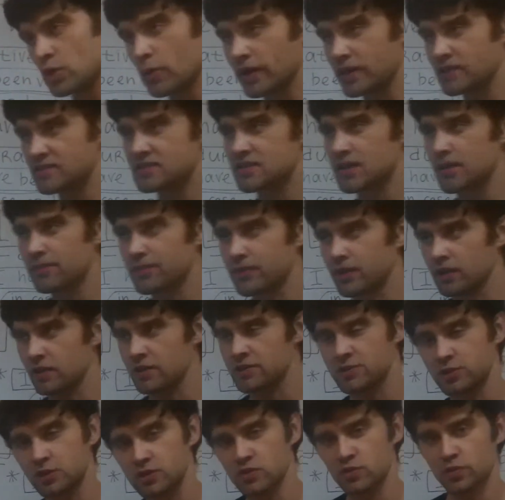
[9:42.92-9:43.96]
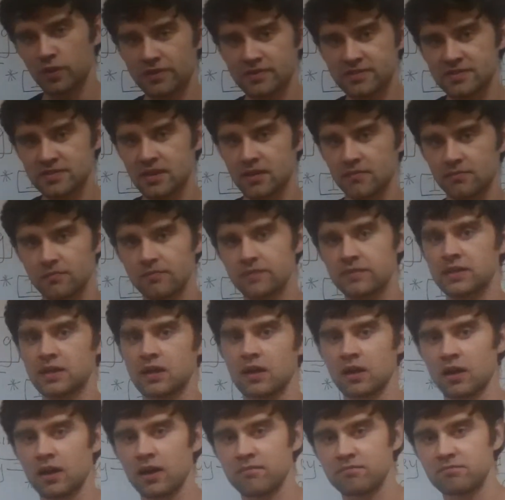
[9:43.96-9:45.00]
doing something is used with
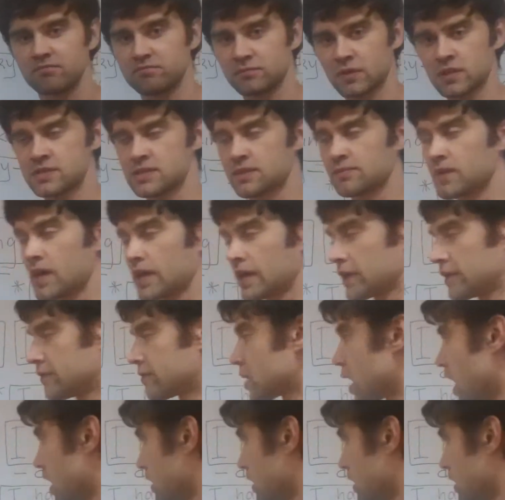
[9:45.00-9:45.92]
in some negative